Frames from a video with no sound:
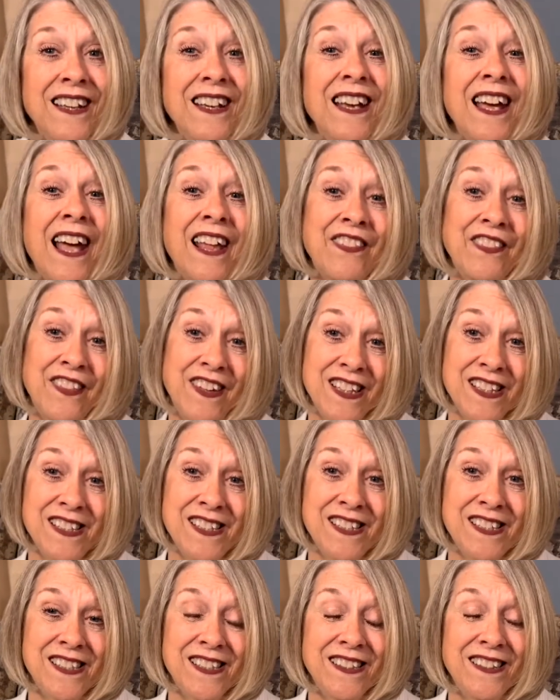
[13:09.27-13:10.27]
and
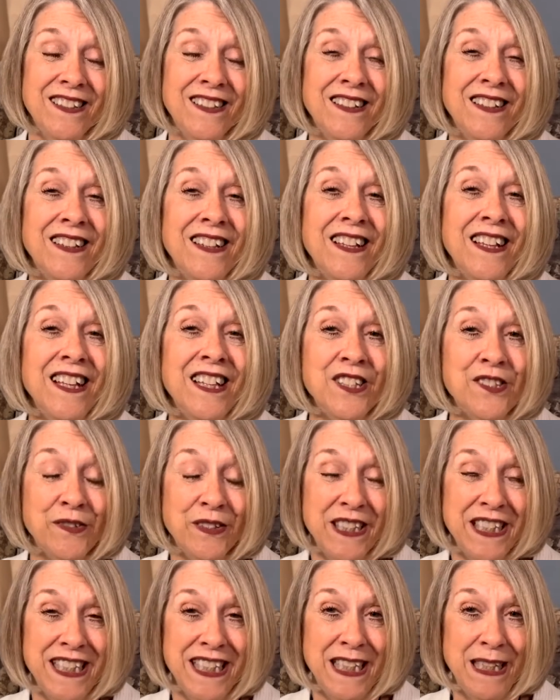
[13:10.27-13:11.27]
this is
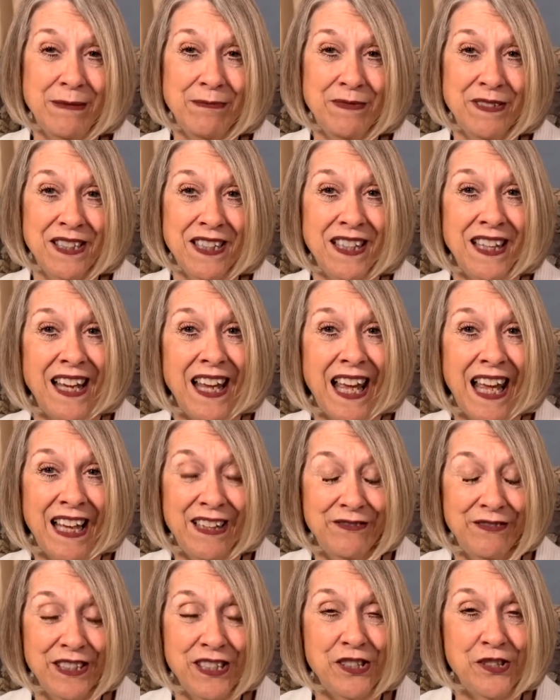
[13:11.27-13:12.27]
Redeemed and
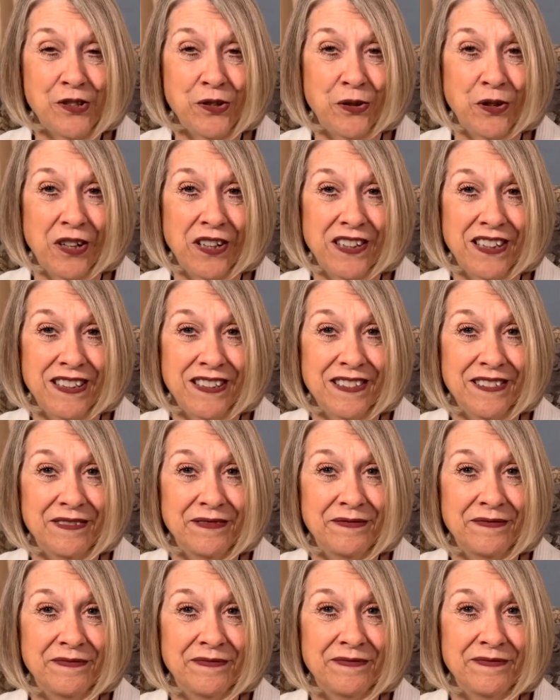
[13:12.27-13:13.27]
Restored.
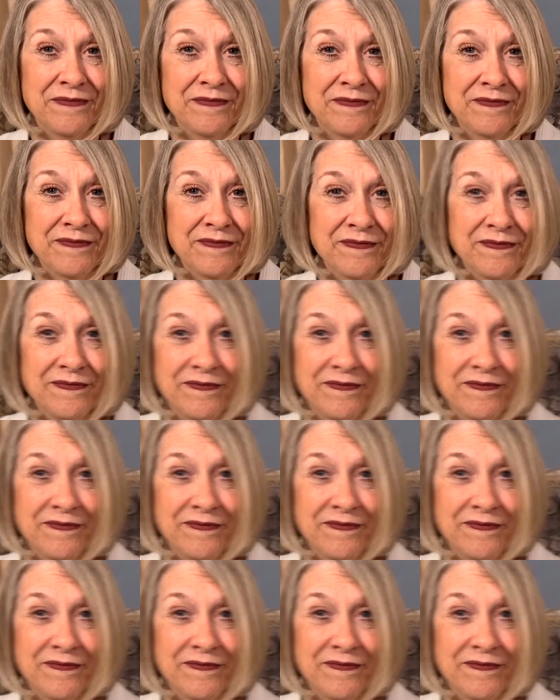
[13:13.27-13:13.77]
Hey,